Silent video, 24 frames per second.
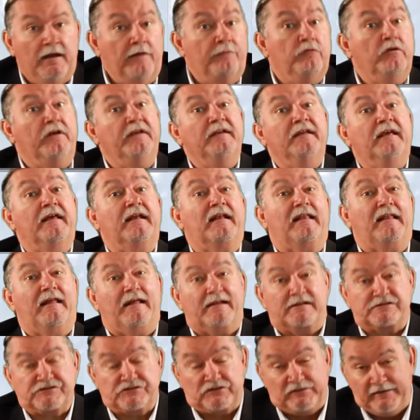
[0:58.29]
If you didn't get a
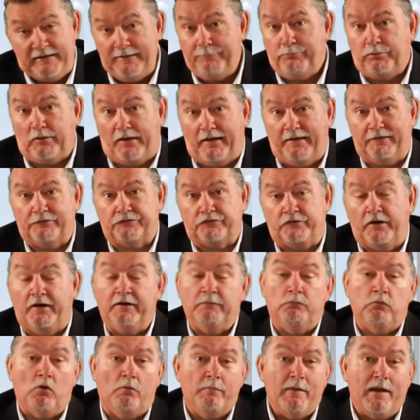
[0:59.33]
lot of sleep last
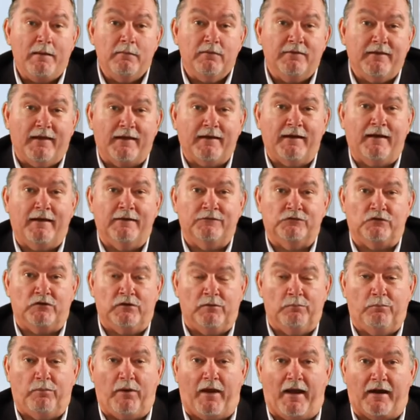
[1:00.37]
night, well, maybe that has an
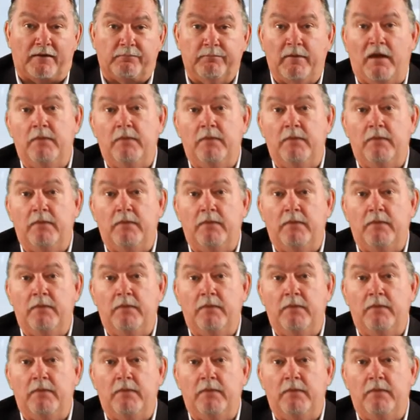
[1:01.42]
impact.